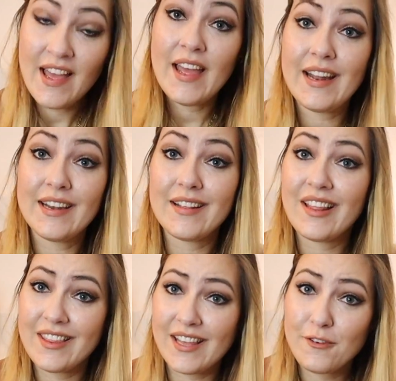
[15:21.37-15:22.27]
and
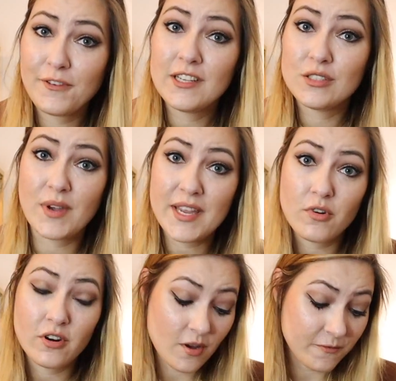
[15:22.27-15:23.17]
that feels way
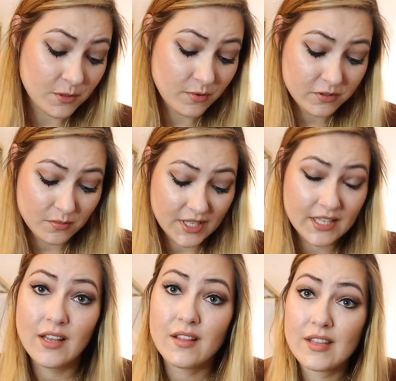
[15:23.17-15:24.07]
more comfortable to
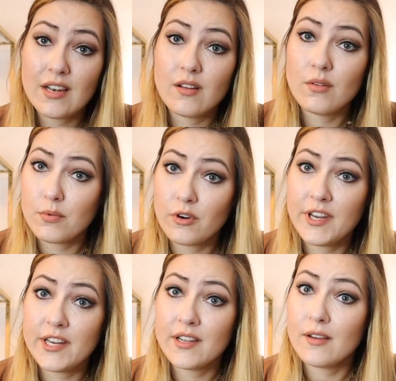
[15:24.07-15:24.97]
me than
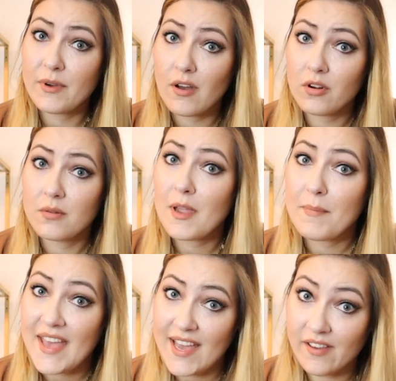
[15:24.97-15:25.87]
worrying about my
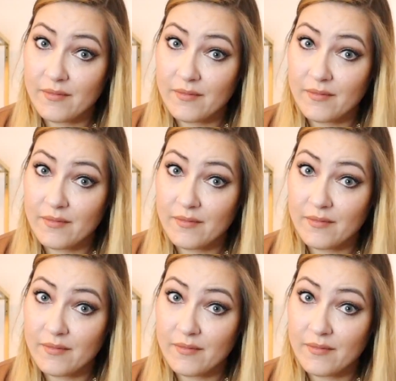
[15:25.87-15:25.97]
bag.